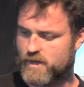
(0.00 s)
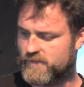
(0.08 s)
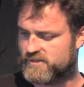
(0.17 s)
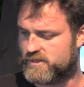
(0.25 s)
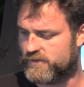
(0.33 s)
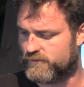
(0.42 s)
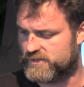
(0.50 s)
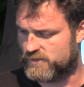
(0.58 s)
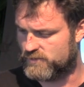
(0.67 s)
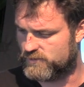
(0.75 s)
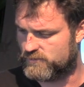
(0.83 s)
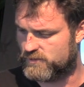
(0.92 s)
that's another
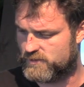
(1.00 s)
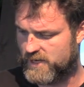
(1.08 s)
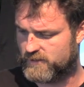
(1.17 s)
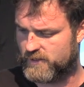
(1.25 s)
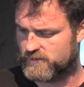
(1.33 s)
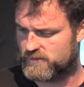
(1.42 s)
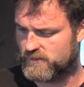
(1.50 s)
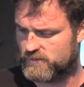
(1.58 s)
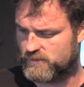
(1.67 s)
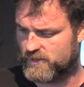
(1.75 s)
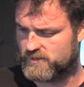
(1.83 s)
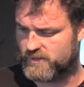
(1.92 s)
reason to take things
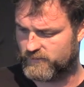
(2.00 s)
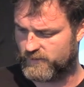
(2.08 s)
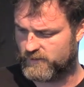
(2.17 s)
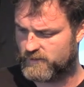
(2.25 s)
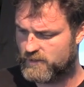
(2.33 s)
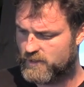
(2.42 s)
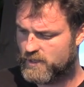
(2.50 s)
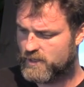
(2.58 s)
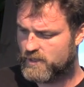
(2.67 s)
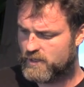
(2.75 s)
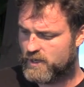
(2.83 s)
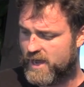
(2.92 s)
and do things differently.
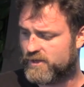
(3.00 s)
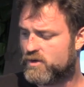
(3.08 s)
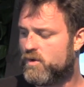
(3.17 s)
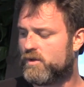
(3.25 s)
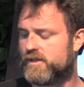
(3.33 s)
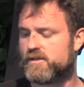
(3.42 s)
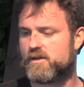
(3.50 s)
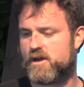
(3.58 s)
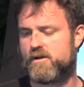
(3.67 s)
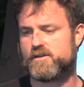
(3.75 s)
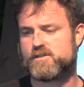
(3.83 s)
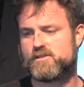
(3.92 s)
And the
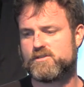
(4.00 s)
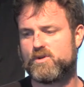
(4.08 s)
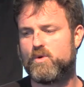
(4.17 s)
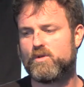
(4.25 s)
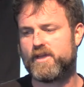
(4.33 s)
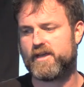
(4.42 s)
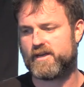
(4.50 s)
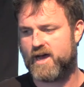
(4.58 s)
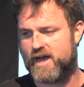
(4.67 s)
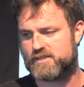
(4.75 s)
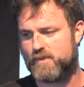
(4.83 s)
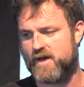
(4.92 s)
current tooling in
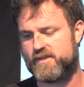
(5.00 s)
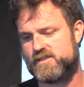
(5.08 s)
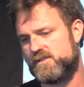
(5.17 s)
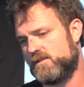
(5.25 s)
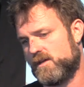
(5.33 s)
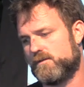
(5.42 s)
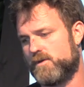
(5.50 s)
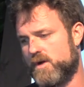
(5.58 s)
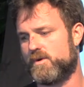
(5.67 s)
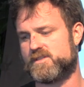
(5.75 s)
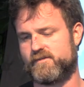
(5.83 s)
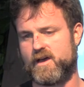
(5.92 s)
HotSpot, this is the,
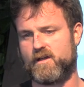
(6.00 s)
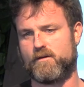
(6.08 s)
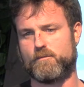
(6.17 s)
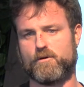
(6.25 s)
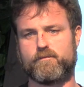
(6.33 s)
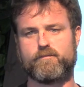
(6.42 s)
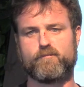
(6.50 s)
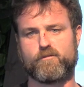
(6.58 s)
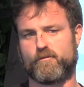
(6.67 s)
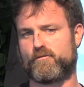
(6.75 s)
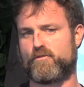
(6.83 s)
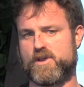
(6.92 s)
what's available
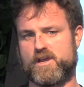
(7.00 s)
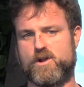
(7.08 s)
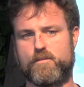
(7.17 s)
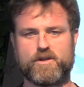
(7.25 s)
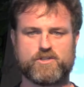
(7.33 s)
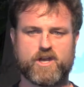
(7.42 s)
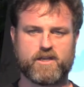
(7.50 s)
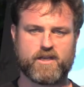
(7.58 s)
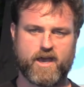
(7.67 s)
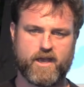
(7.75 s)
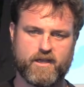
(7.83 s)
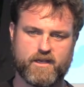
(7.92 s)
for free in
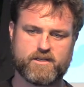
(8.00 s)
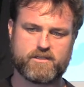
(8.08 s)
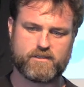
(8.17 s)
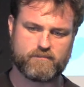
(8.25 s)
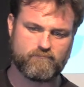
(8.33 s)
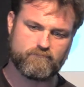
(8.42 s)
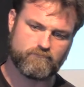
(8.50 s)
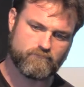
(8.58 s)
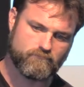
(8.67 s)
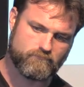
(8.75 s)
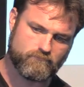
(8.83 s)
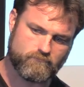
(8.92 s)
OpenJDK is,
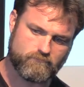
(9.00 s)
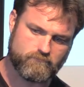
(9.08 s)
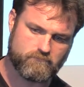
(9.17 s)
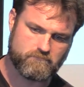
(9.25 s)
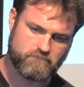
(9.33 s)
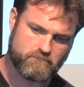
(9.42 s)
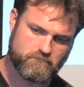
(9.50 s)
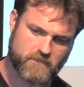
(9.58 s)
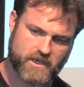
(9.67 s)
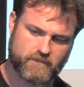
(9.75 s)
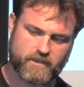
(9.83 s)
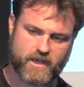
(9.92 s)

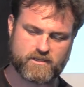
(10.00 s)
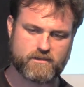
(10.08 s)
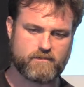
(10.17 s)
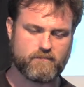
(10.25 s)
well, it's